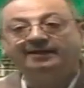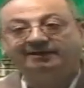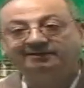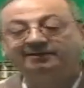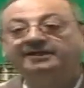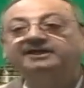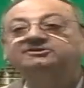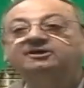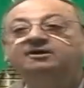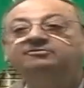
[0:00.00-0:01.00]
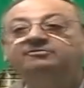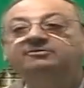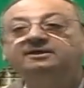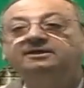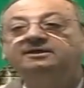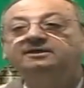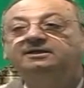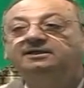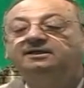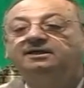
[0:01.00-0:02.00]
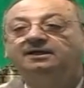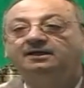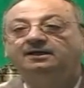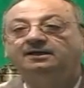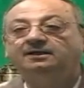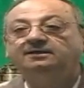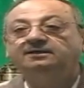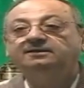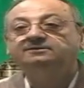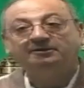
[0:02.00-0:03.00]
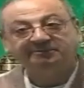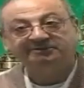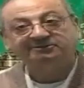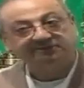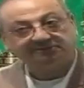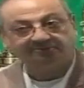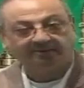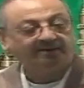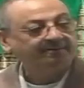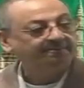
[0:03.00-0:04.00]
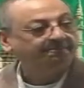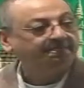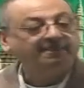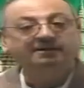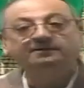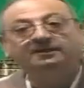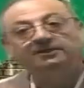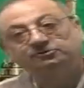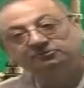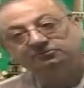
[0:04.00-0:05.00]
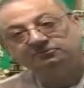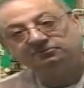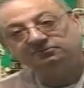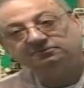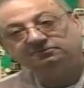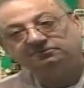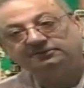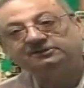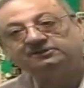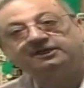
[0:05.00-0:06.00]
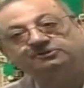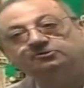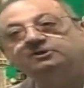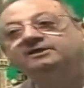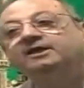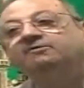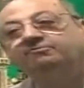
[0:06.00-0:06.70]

In the case of uh, Tamiz Nisba, that you, it is actually a